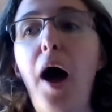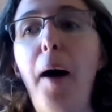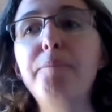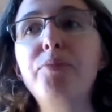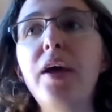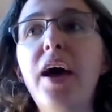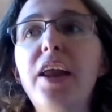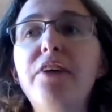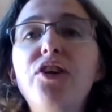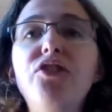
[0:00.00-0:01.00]
And
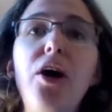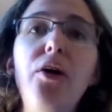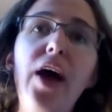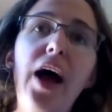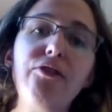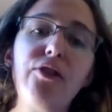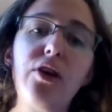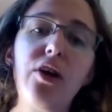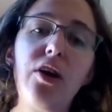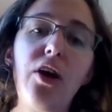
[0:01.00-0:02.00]
if you don't have
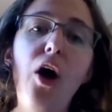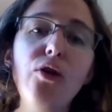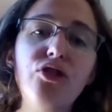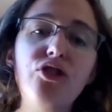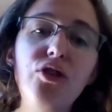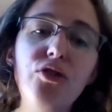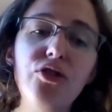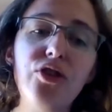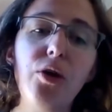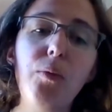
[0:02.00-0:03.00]

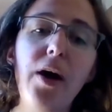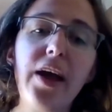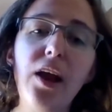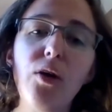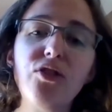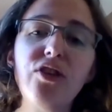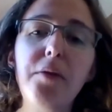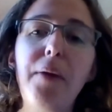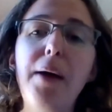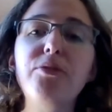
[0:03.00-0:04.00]
co-students that you're working
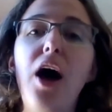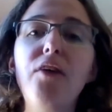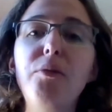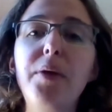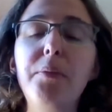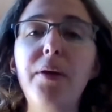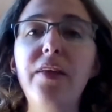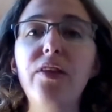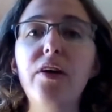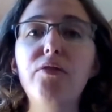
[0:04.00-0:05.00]
alongside, perhaps other people
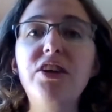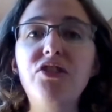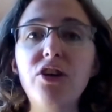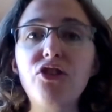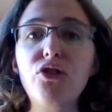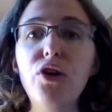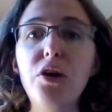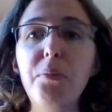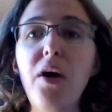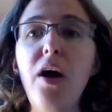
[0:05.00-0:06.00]
in the research group,